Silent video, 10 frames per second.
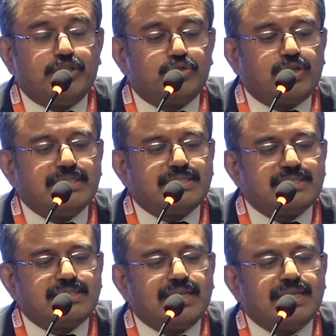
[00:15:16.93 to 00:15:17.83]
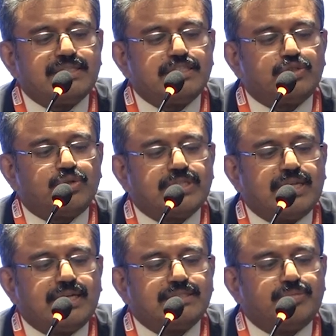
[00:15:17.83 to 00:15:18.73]
Usually cystic lesion shows
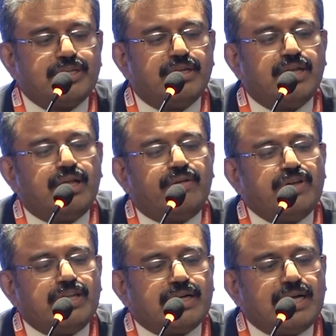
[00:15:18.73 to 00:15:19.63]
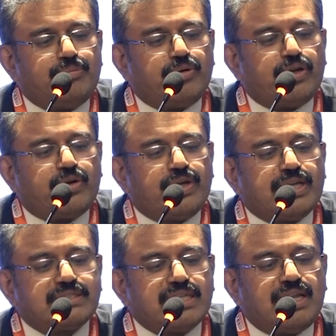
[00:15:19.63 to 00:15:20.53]
enhancement. When a
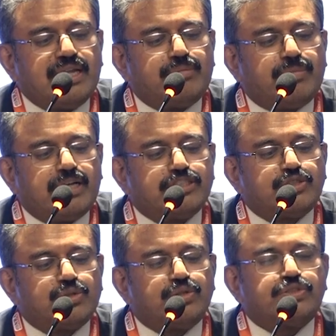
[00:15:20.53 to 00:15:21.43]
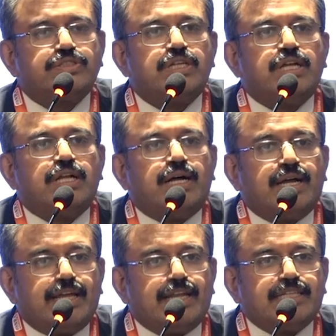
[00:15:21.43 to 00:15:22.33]
hypoechoic solid mass shows
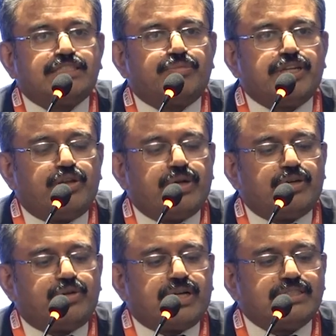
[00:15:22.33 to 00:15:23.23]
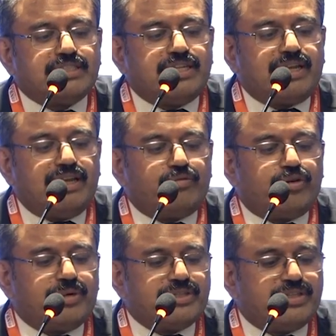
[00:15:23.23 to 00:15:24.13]
enhancement, you have to consider
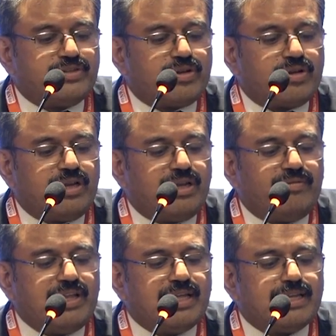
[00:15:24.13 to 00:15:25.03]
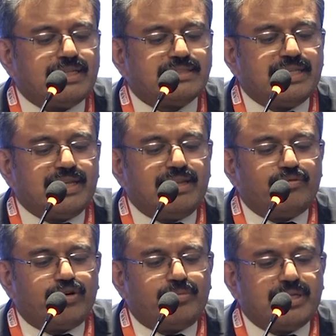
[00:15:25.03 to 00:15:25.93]
lymphoma. These are all well-enhancing
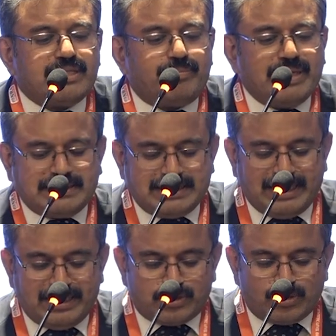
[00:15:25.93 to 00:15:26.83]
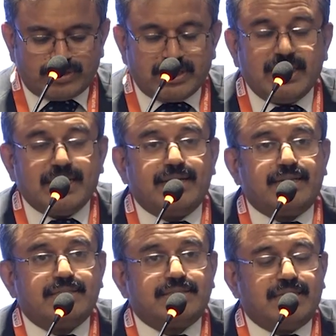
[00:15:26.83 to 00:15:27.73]
lymphoma. The PET-CT shows
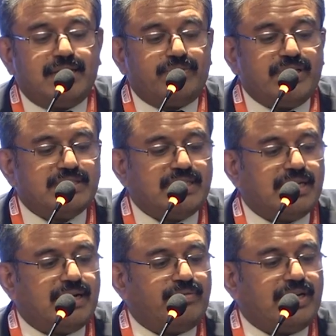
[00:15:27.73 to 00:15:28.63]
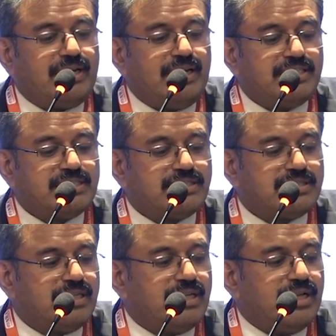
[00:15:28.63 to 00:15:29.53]
intense FDG avid lesions.